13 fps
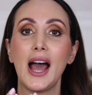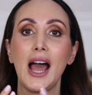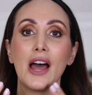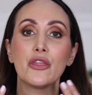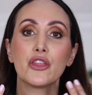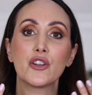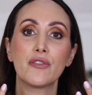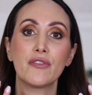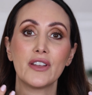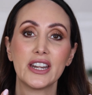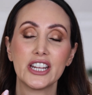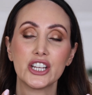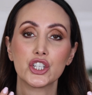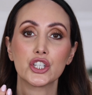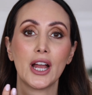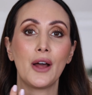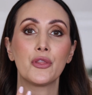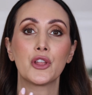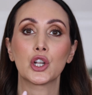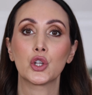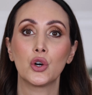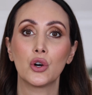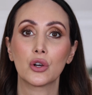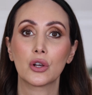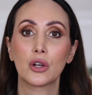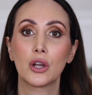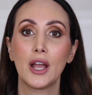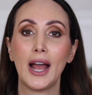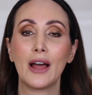and the finish and the look